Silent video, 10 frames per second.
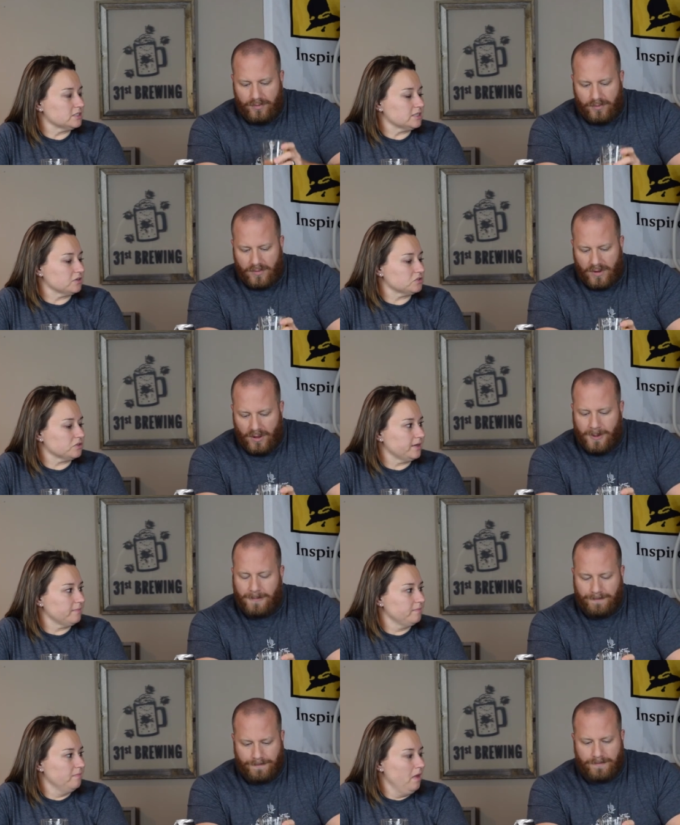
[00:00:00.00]
Speaker 1: stouts, right?
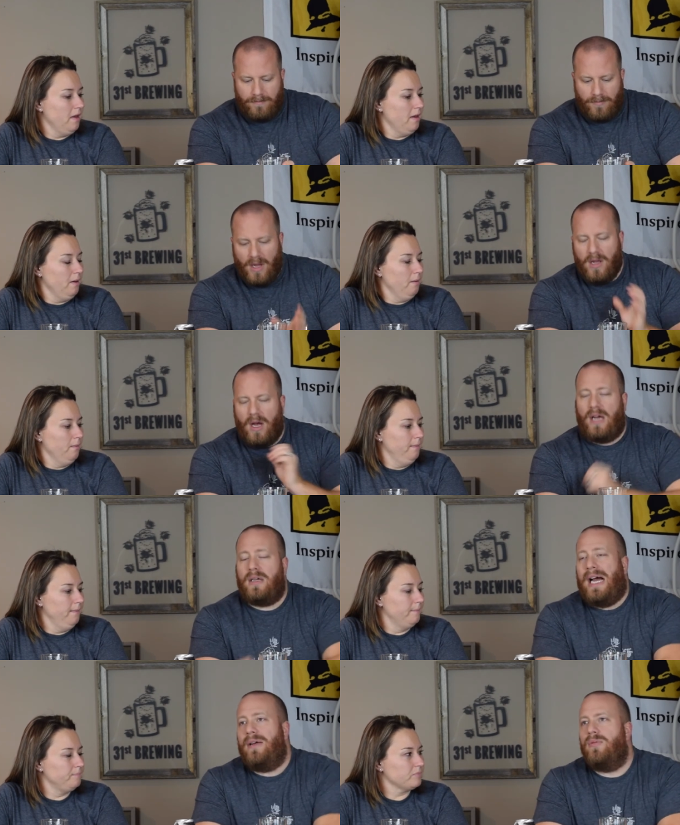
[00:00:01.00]
Speaker 2: I,
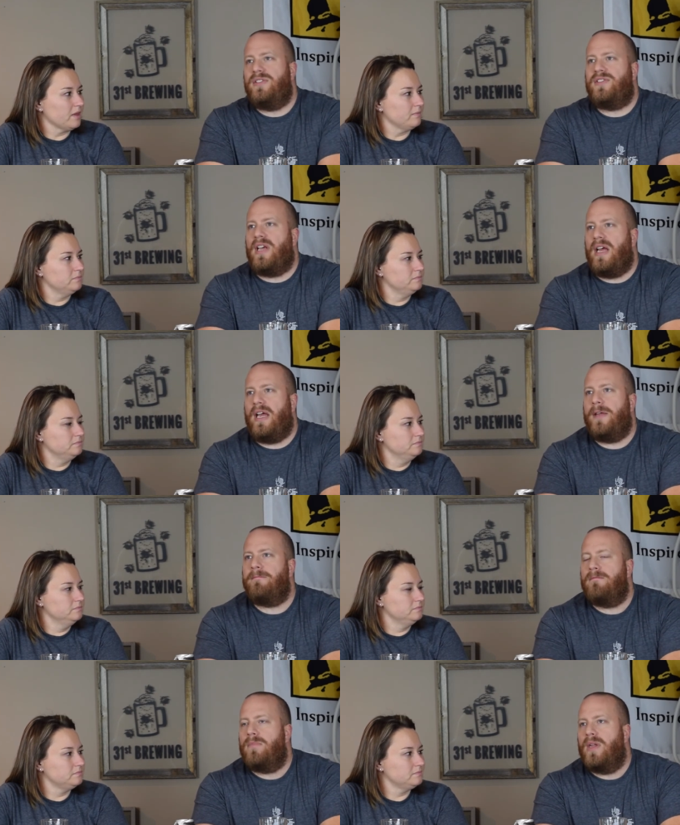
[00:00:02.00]
I would say
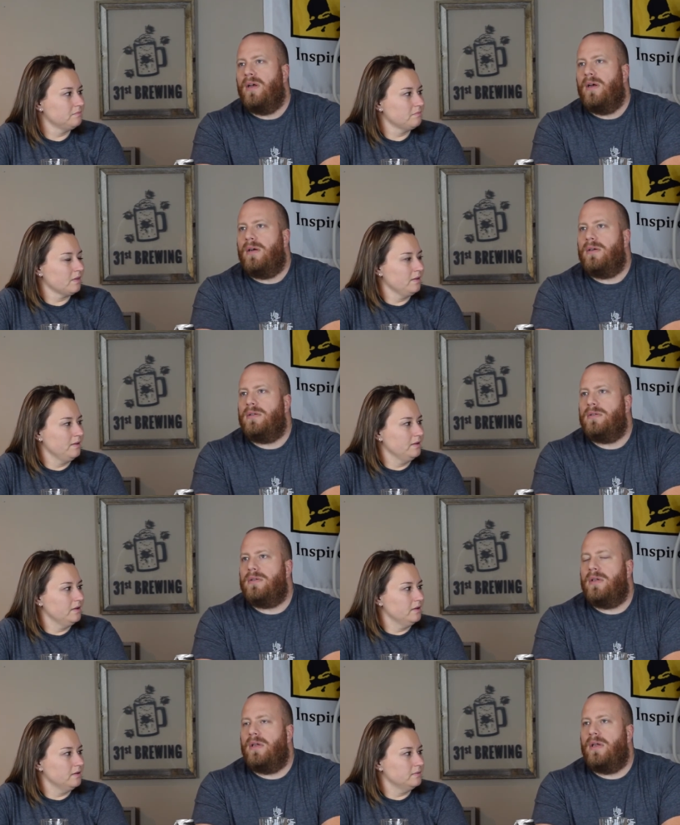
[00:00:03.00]

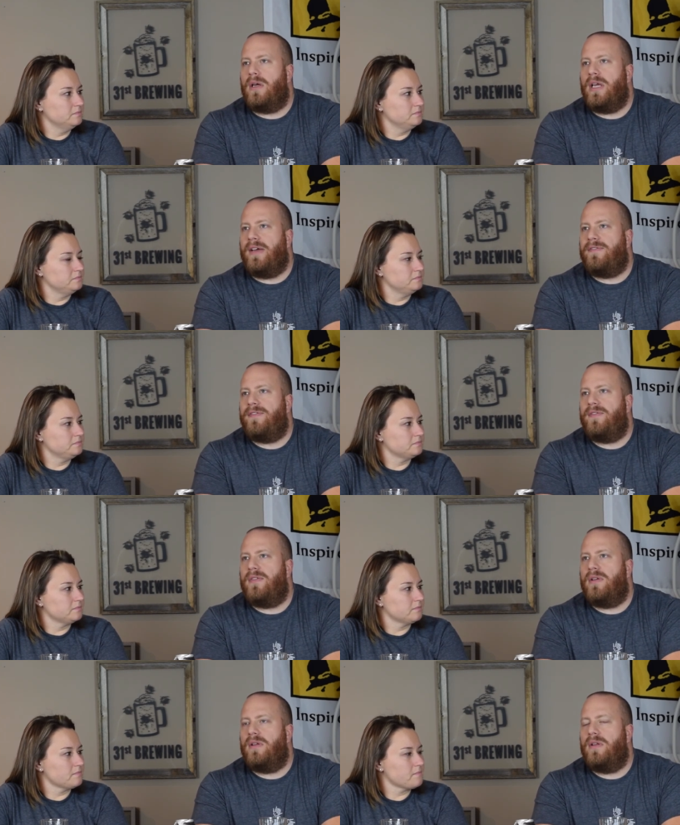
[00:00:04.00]
if
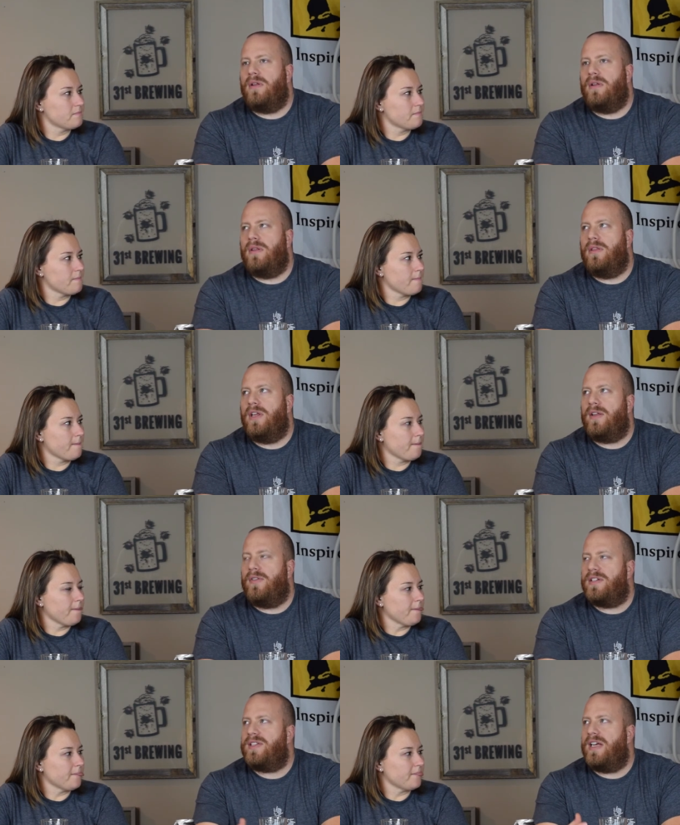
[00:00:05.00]
th-
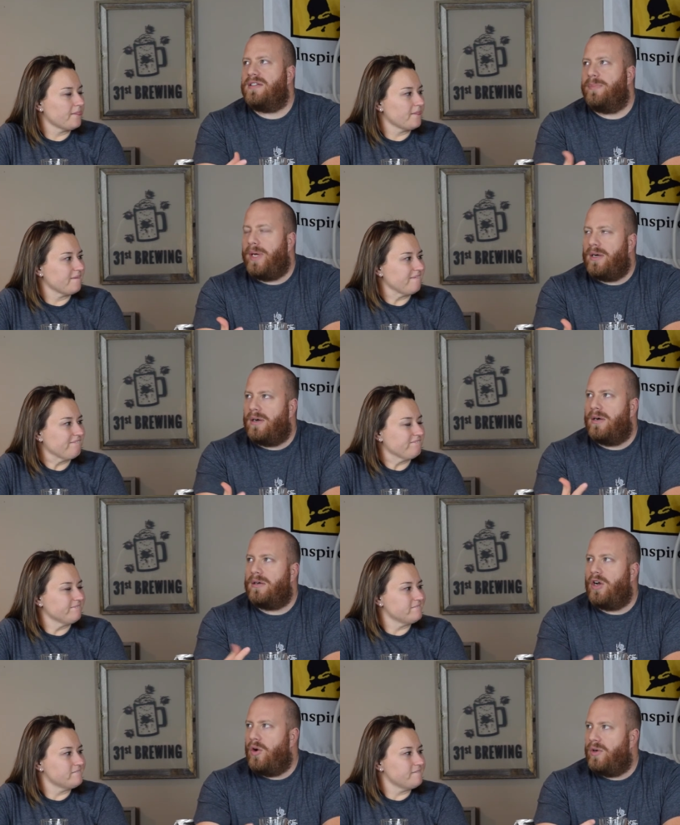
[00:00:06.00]
this has a better
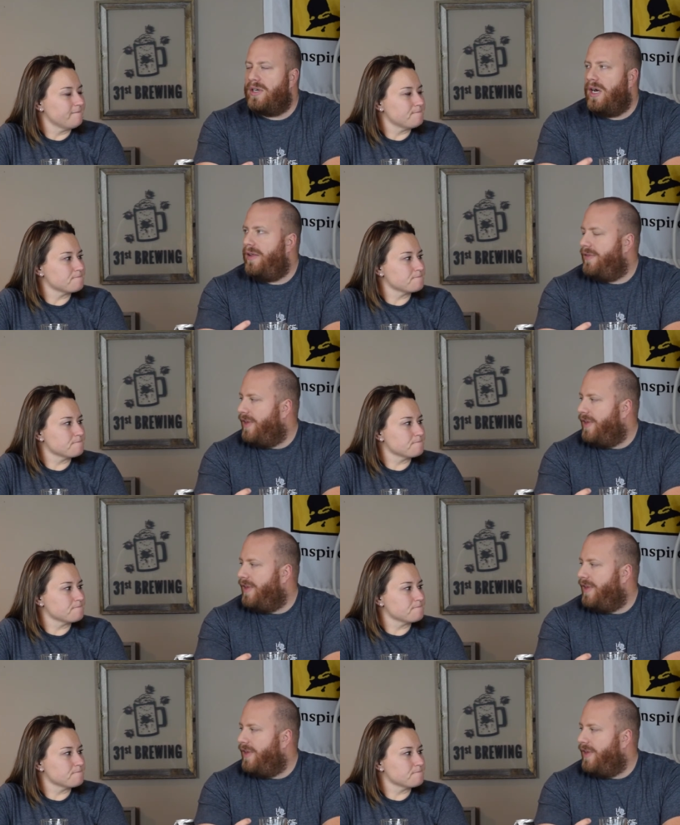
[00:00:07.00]
coconut